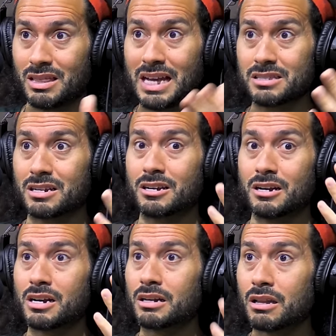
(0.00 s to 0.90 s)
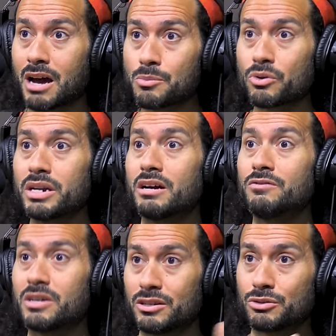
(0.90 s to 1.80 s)
That's a conglomerate
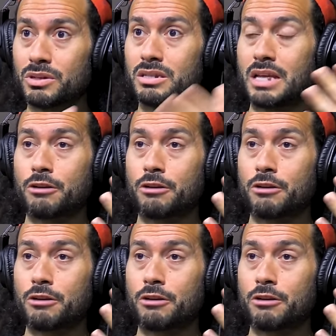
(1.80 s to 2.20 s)
of countries